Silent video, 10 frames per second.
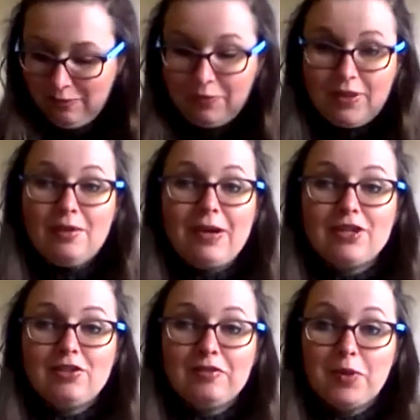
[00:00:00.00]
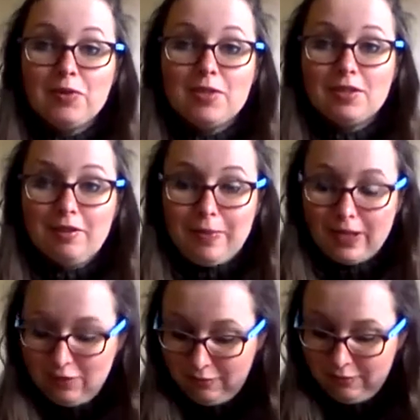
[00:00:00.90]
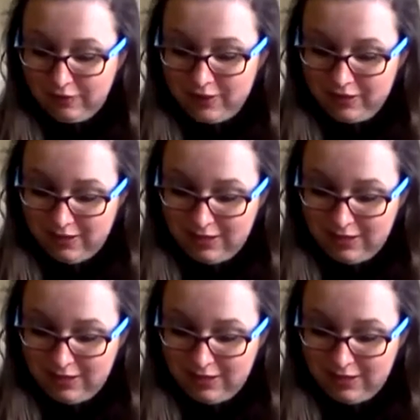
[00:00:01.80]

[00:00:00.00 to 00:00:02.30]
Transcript: within a matter of months or a matter of a